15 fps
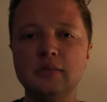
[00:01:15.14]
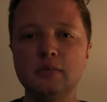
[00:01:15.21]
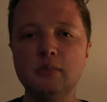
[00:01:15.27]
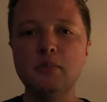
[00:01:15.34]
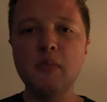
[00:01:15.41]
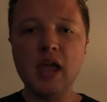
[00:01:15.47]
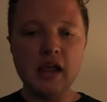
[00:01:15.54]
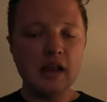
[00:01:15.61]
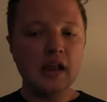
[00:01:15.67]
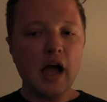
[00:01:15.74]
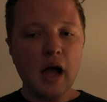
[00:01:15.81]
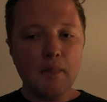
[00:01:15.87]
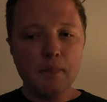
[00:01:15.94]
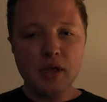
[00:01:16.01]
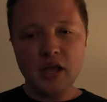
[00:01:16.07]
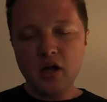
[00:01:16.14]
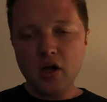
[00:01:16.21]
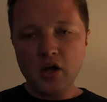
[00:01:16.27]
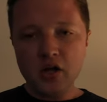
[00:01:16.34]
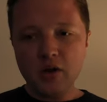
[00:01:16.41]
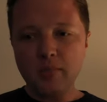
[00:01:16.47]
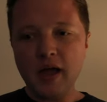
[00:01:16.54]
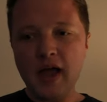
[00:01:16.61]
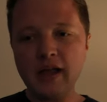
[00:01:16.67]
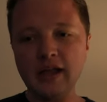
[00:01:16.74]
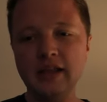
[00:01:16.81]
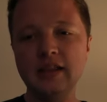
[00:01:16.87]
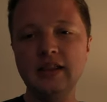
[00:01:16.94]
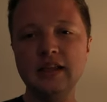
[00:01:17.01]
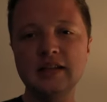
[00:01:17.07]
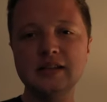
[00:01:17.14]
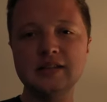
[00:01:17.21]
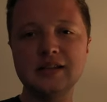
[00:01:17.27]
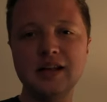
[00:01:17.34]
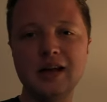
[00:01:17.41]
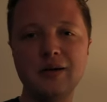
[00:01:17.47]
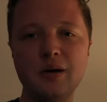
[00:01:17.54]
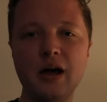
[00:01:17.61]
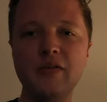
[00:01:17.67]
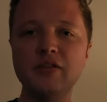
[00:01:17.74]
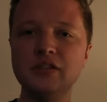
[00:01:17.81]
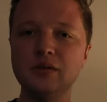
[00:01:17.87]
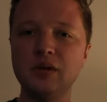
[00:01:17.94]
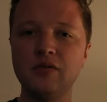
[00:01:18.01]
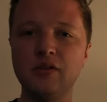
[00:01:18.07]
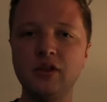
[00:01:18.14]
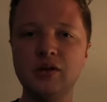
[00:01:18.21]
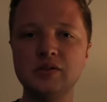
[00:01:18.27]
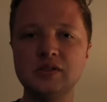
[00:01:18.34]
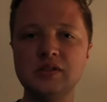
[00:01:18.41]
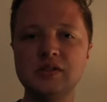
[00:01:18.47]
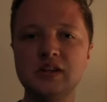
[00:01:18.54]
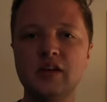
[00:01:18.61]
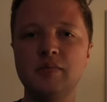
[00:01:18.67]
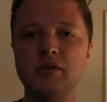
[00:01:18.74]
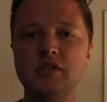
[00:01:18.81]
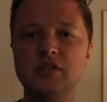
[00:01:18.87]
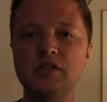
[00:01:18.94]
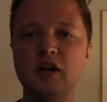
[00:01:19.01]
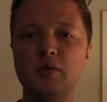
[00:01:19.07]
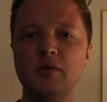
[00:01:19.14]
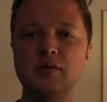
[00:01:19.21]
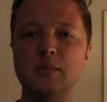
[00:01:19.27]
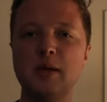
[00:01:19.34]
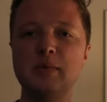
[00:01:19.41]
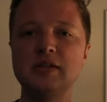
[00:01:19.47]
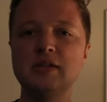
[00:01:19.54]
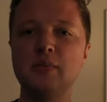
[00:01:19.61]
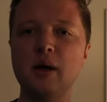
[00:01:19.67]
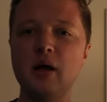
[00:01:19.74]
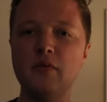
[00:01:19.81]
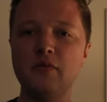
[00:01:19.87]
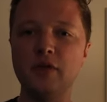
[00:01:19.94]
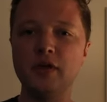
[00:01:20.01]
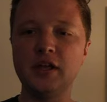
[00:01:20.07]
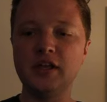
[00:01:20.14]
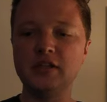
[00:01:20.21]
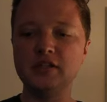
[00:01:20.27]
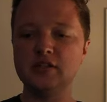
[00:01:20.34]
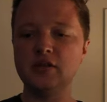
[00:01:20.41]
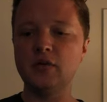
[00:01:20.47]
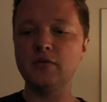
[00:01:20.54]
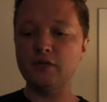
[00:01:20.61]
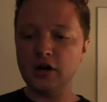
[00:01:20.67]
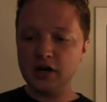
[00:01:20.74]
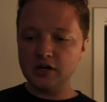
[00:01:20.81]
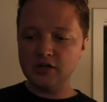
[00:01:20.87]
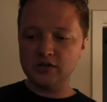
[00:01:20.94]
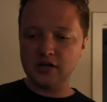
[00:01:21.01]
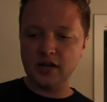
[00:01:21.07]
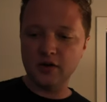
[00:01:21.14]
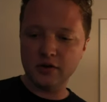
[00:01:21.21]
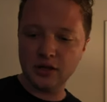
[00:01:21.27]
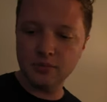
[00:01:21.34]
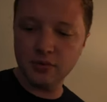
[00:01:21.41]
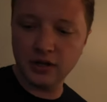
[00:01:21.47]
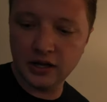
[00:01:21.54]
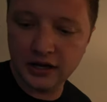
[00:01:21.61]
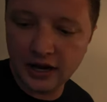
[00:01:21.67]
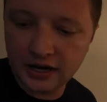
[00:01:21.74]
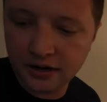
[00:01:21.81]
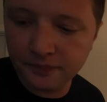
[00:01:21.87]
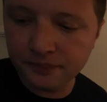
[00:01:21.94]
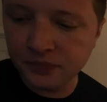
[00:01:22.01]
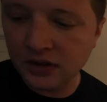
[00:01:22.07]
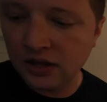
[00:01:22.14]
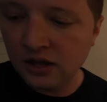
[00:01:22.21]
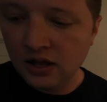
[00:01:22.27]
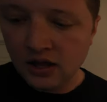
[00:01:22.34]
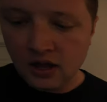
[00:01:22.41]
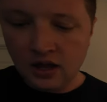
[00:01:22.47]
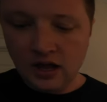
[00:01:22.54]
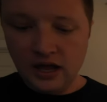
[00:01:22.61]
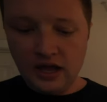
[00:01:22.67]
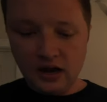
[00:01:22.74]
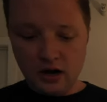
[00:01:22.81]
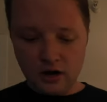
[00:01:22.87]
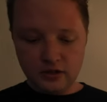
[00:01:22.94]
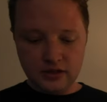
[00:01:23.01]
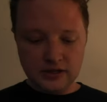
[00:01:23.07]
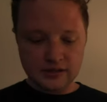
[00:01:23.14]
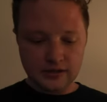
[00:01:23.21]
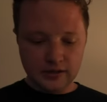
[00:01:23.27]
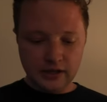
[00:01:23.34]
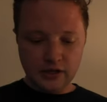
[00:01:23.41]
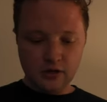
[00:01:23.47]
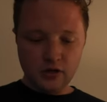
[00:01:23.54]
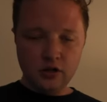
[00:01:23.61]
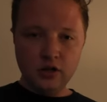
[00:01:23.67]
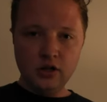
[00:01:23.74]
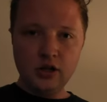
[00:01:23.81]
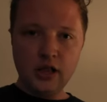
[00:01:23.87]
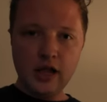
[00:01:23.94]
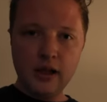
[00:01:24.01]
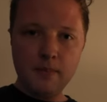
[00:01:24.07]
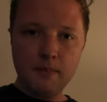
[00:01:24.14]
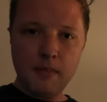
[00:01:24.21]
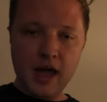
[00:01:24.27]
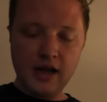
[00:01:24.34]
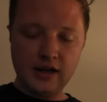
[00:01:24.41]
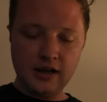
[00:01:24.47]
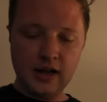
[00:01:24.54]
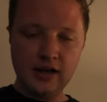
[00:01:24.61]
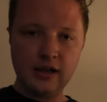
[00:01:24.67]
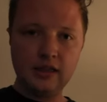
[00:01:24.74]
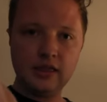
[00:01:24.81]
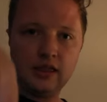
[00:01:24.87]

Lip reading: may not be on your packing list. Obviously we have clothes and stuff, but just start with maybe some helpful hints. So first, I don't keep looking at them, are these little like magnetic